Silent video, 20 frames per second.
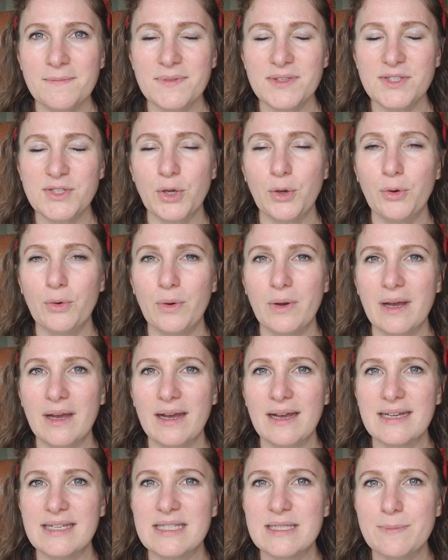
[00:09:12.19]
So,
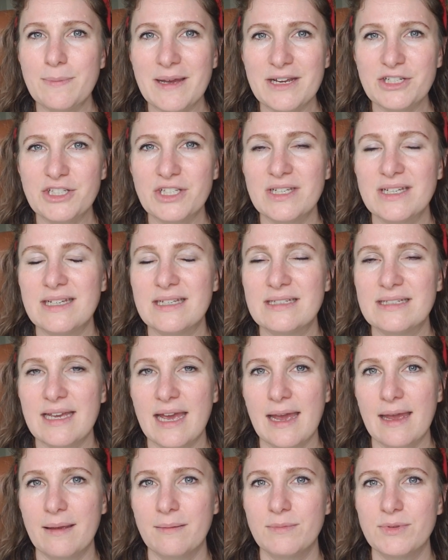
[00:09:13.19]
especially in
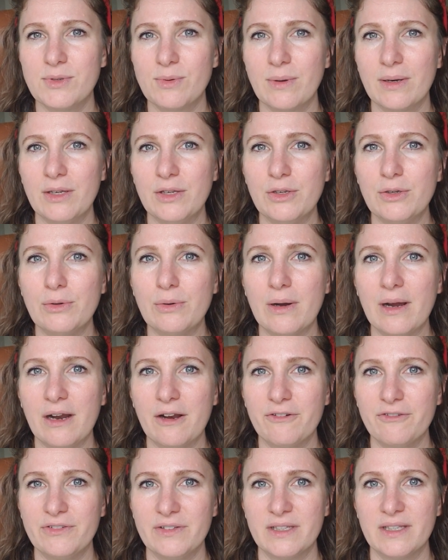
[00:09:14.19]
times when you are
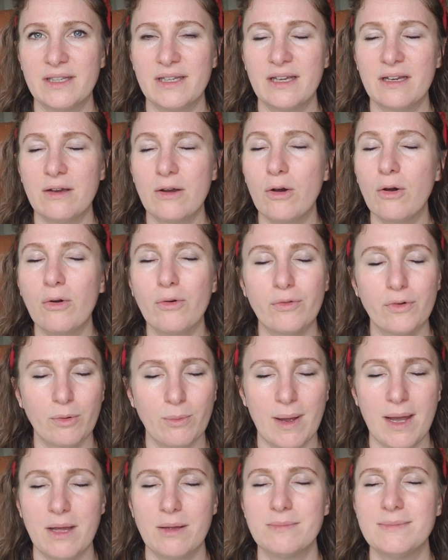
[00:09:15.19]
feeling
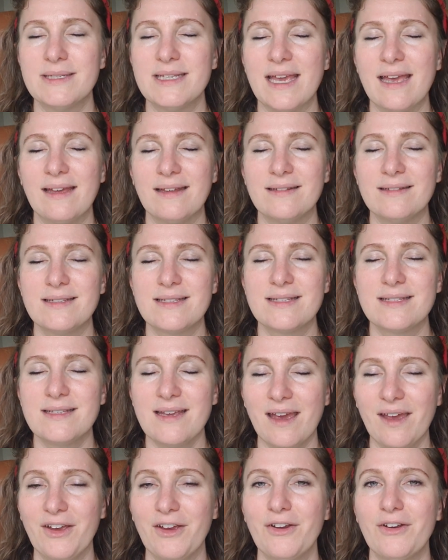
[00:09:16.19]
overwhelmed and
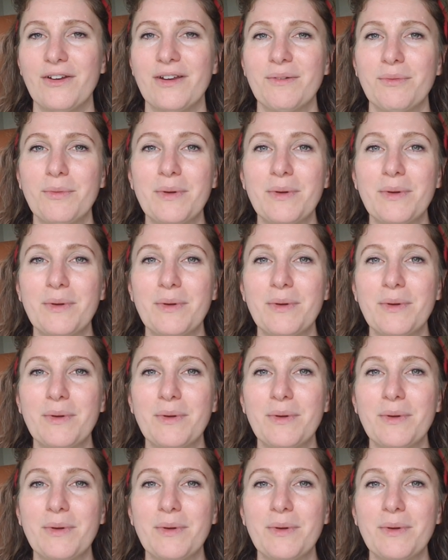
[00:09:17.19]
tired,